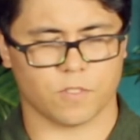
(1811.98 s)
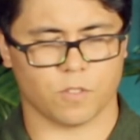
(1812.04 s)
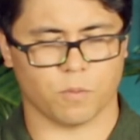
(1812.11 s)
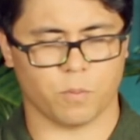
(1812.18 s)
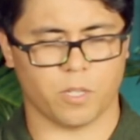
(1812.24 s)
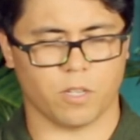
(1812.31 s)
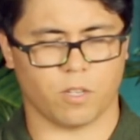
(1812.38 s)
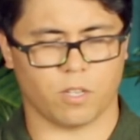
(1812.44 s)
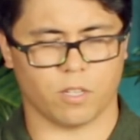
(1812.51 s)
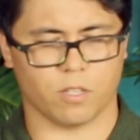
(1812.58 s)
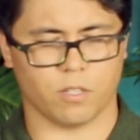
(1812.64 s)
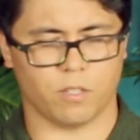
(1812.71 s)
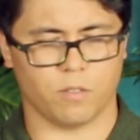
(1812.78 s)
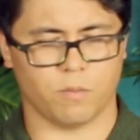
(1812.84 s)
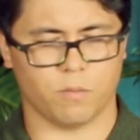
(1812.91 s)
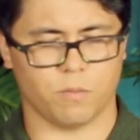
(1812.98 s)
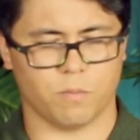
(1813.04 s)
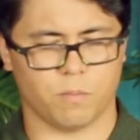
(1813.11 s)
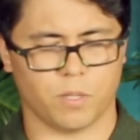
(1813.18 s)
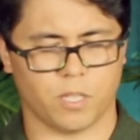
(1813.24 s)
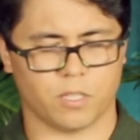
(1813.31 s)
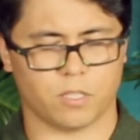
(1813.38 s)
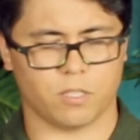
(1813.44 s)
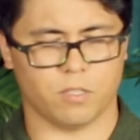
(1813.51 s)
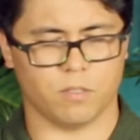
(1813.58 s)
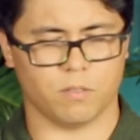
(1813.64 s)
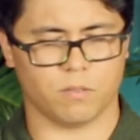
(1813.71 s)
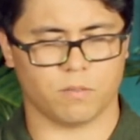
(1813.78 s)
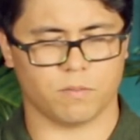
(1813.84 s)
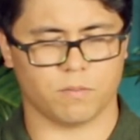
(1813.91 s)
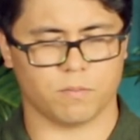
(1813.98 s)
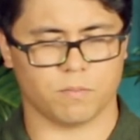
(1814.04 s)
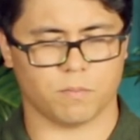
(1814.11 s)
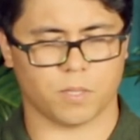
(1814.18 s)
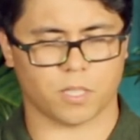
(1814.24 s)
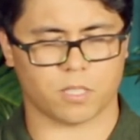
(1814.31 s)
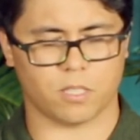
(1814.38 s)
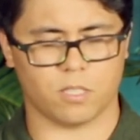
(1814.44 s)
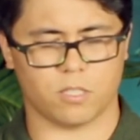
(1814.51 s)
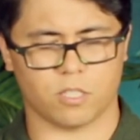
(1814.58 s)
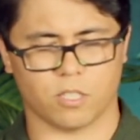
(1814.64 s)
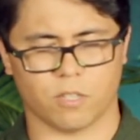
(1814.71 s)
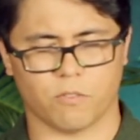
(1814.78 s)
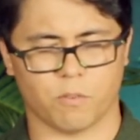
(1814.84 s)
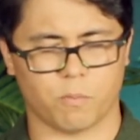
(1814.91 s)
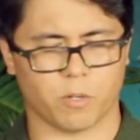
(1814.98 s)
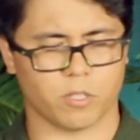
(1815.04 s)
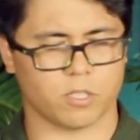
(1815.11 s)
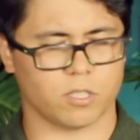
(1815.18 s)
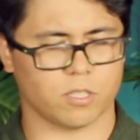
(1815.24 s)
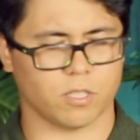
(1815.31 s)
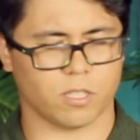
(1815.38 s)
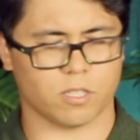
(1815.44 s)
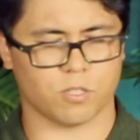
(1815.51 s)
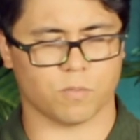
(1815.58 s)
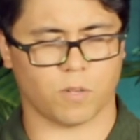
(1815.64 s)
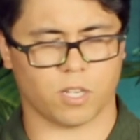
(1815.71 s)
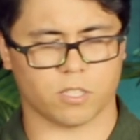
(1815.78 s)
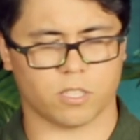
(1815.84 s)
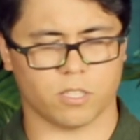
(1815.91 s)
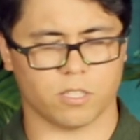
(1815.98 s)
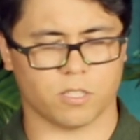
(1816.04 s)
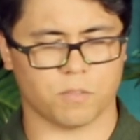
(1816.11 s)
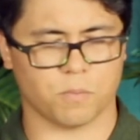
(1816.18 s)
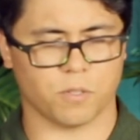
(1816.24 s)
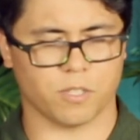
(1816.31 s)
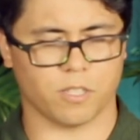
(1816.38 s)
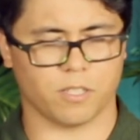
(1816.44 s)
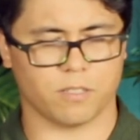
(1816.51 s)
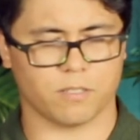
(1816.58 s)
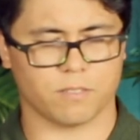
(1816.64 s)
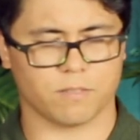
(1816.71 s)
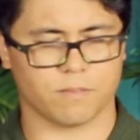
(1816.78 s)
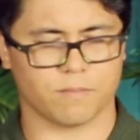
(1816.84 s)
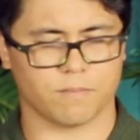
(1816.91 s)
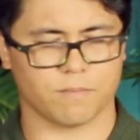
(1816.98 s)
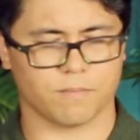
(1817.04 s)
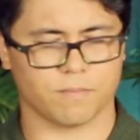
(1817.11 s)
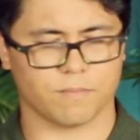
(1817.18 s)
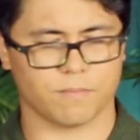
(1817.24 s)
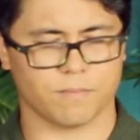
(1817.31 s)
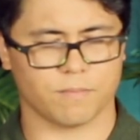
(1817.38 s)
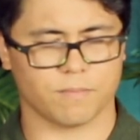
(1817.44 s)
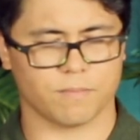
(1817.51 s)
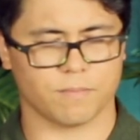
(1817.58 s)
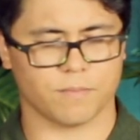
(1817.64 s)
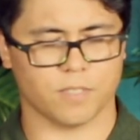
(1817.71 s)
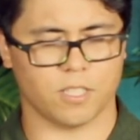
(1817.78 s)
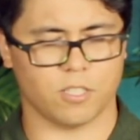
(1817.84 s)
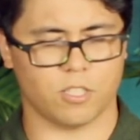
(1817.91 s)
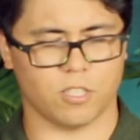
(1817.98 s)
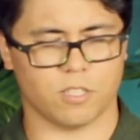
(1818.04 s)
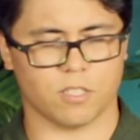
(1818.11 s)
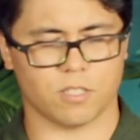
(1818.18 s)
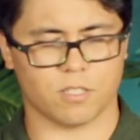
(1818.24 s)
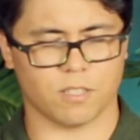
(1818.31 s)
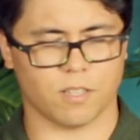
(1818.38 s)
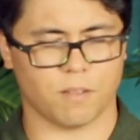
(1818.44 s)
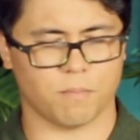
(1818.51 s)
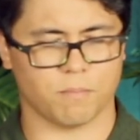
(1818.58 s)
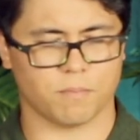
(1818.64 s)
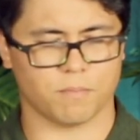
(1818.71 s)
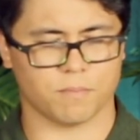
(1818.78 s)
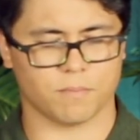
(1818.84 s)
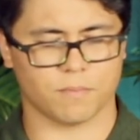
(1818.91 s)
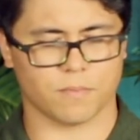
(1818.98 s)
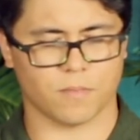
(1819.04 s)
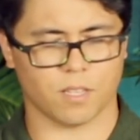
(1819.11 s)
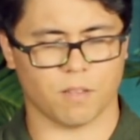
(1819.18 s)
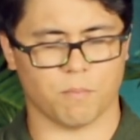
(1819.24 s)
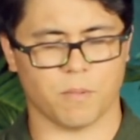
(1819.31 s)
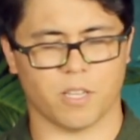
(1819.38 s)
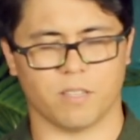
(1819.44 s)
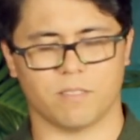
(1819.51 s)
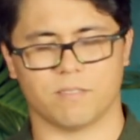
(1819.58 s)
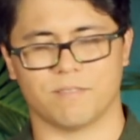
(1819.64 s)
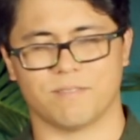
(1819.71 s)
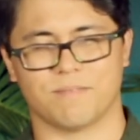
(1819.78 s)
Lord, we honor you and we bless you. Bless each and every person that is watching this morning. In Jesus' name, amen.